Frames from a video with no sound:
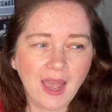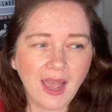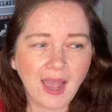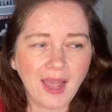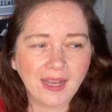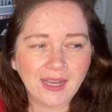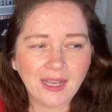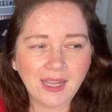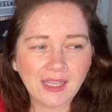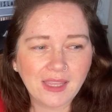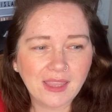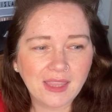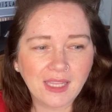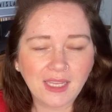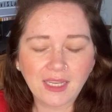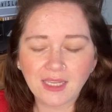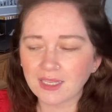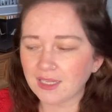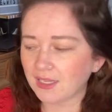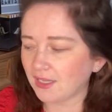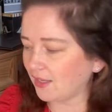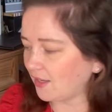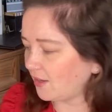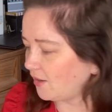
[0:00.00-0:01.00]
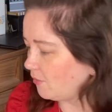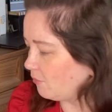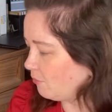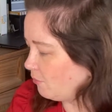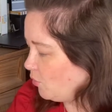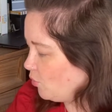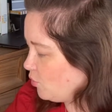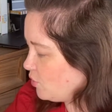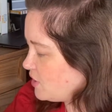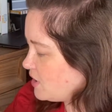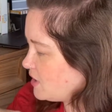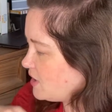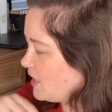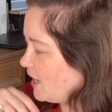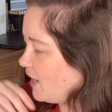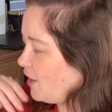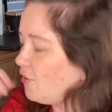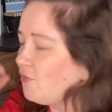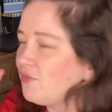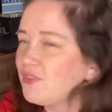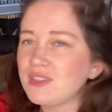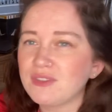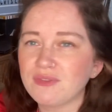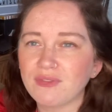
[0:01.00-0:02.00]
And I think most
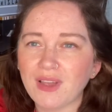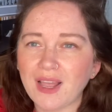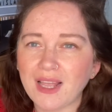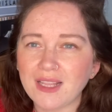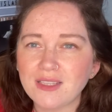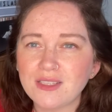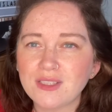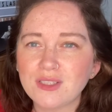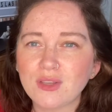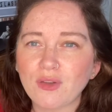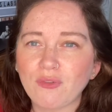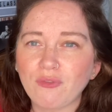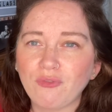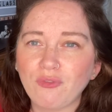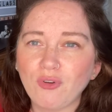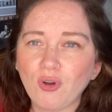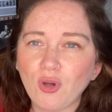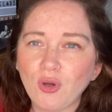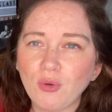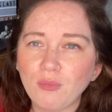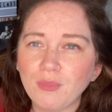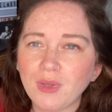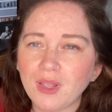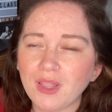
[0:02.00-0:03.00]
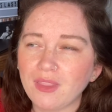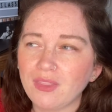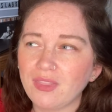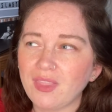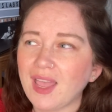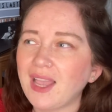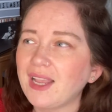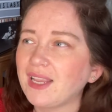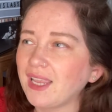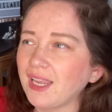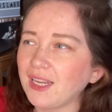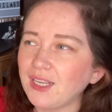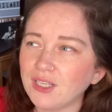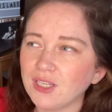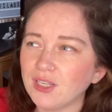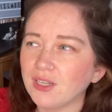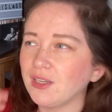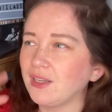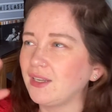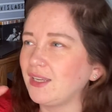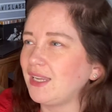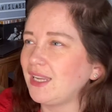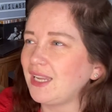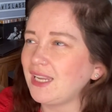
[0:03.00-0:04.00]
Elvis fans from that kind
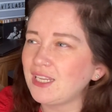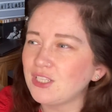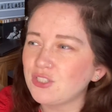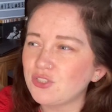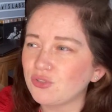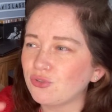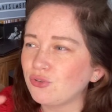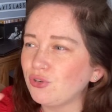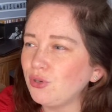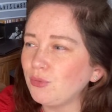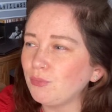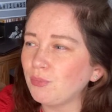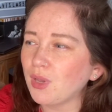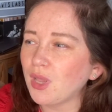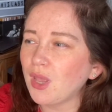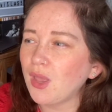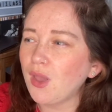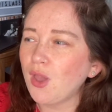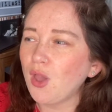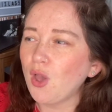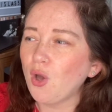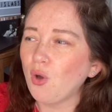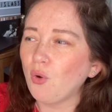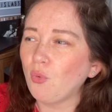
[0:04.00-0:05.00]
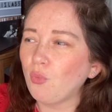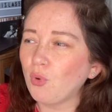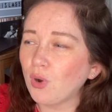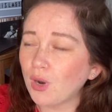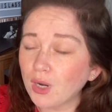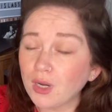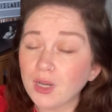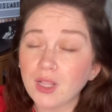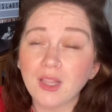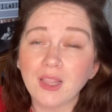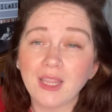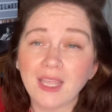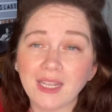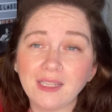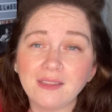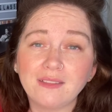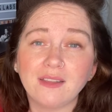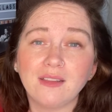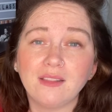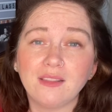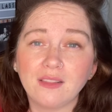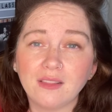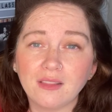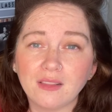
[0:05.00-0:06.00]
of age group were
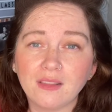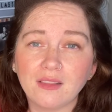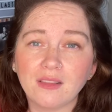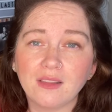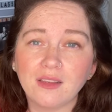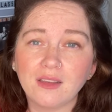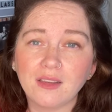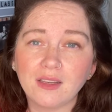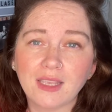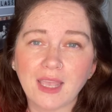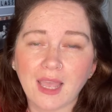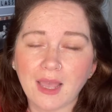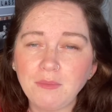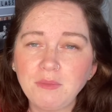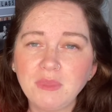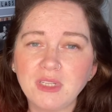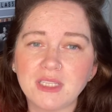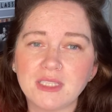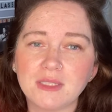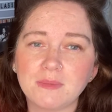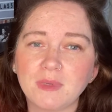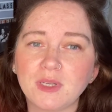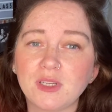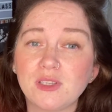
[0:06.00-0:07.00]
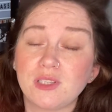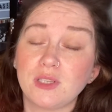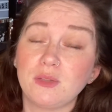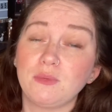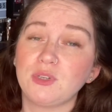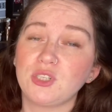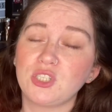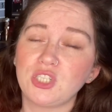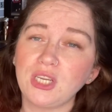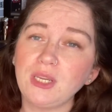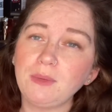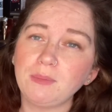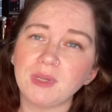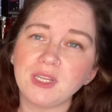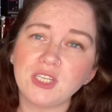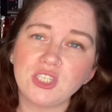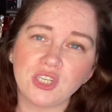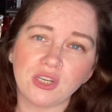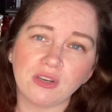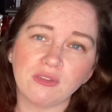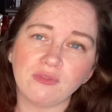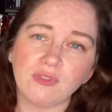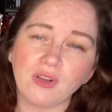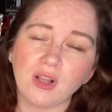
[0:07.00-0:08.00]
collecting the Camdens because they were cheap and
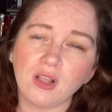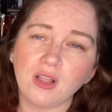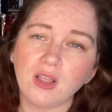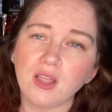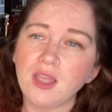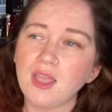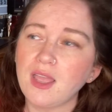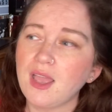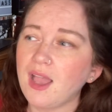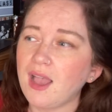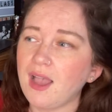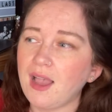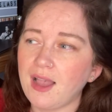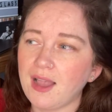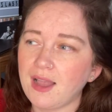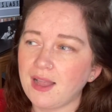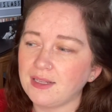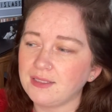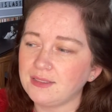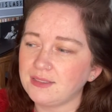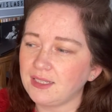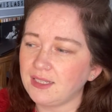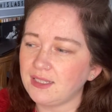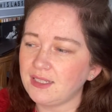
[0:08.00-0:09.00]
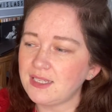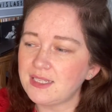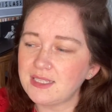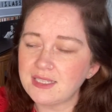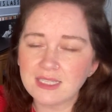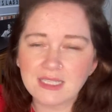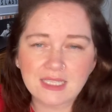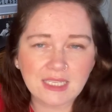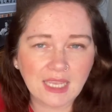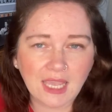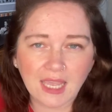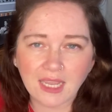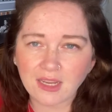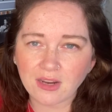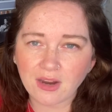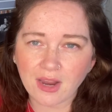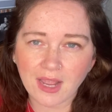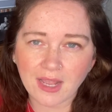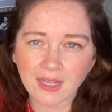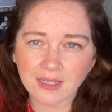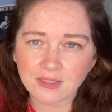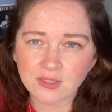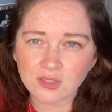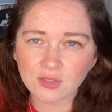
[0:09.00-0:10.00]
cheerful and easy to get your
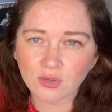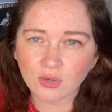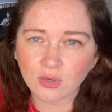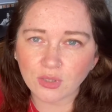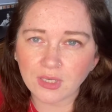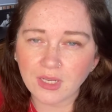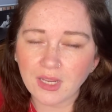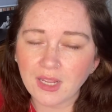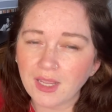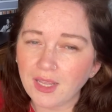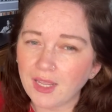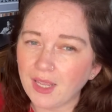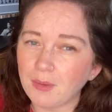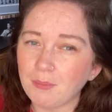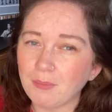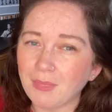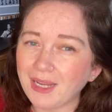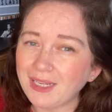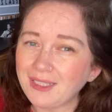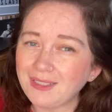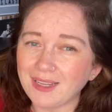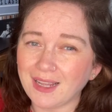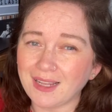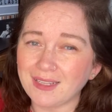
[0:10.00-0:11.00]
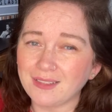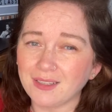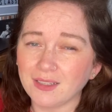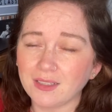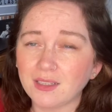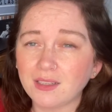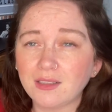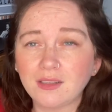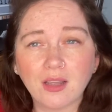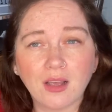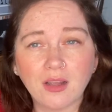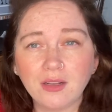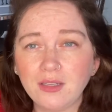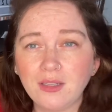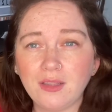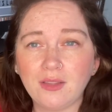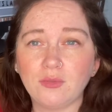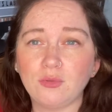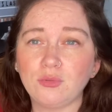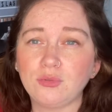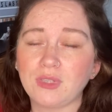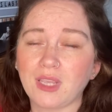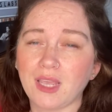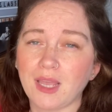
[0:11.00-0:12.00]
hands on. And my dad had a ton of the
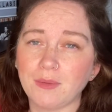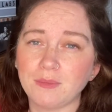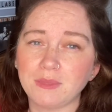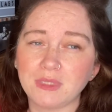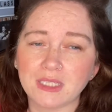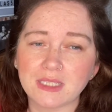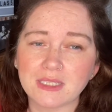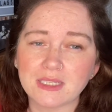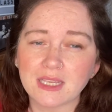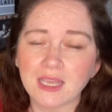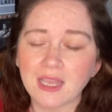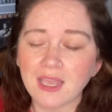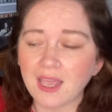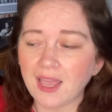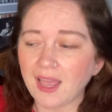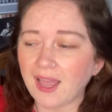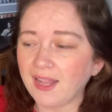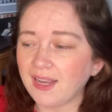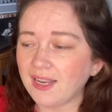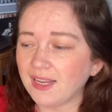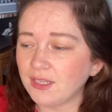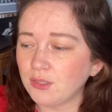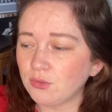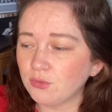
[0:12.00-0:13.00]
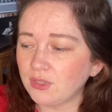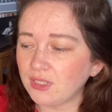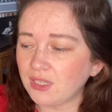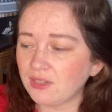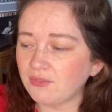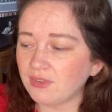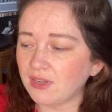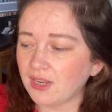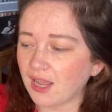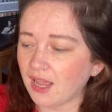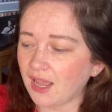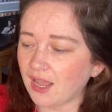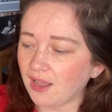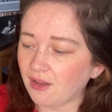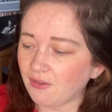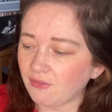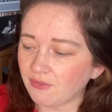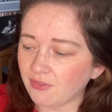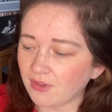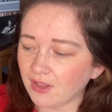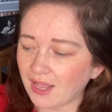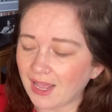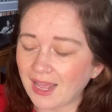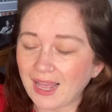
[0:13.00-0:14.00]
old Camdens. And I don't even
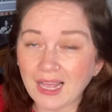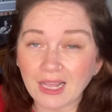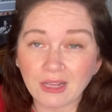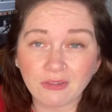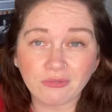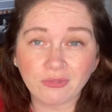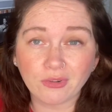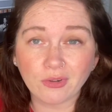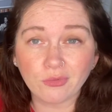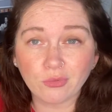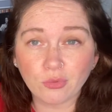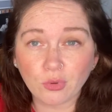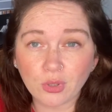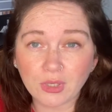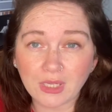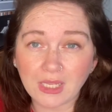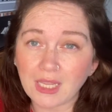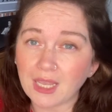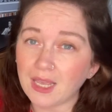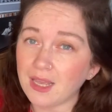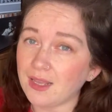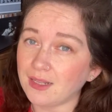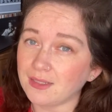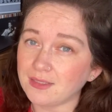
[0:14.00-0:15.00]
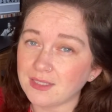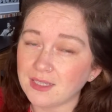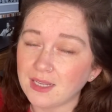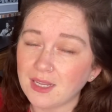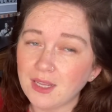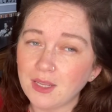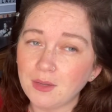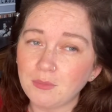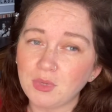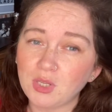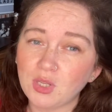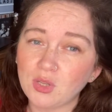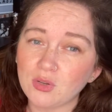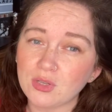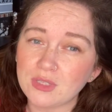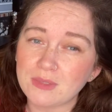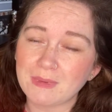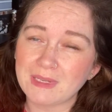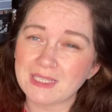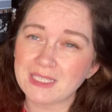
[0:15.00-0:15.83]
have half of what he had because my